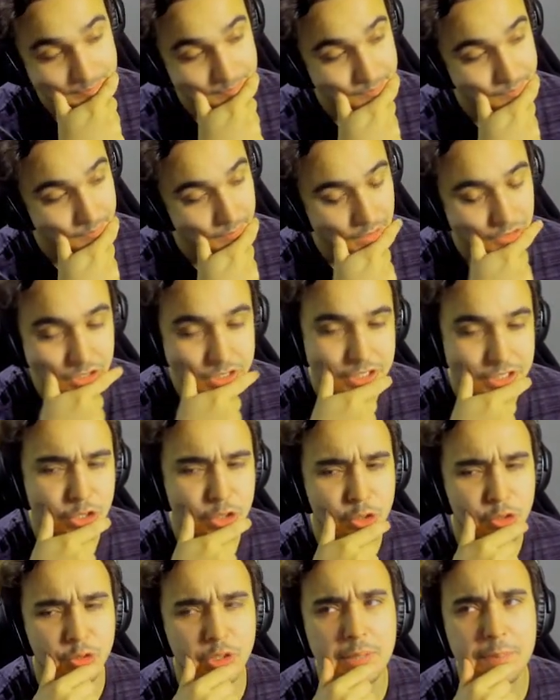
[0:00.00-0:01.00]
You're just a
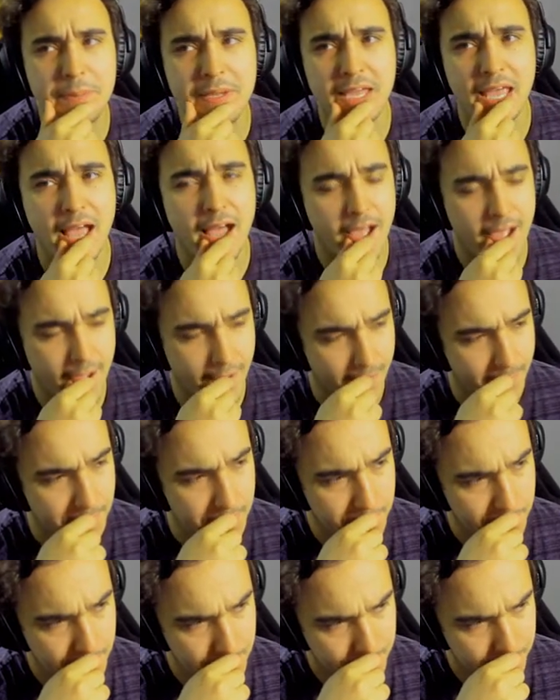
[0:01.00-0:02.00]
creepy guy.
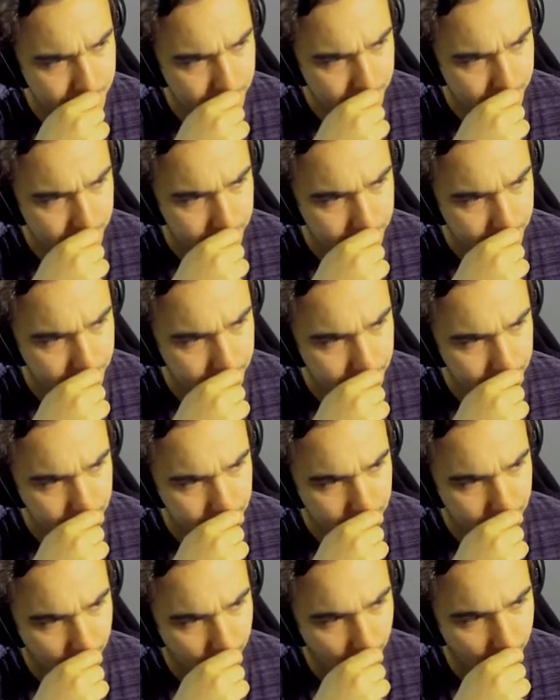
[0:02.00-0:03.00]

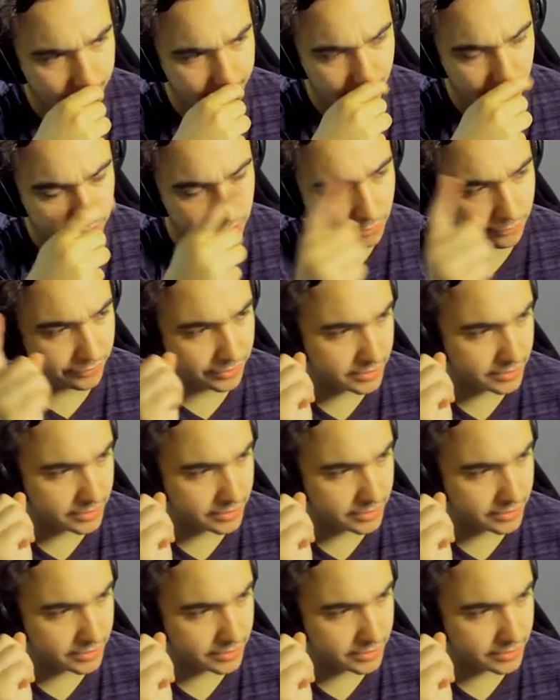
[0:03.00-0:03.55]
And I don't know if